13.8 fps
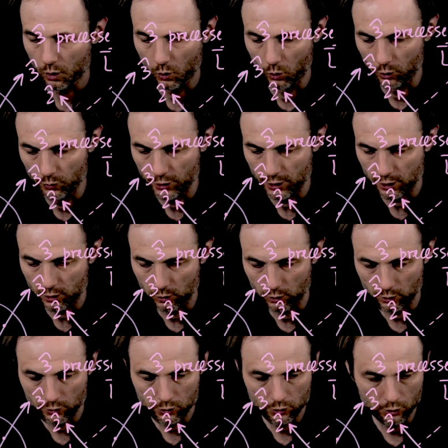will be
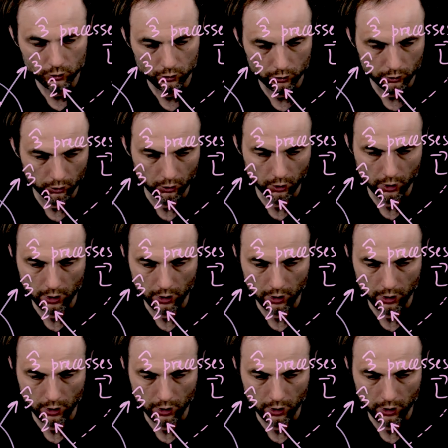equal to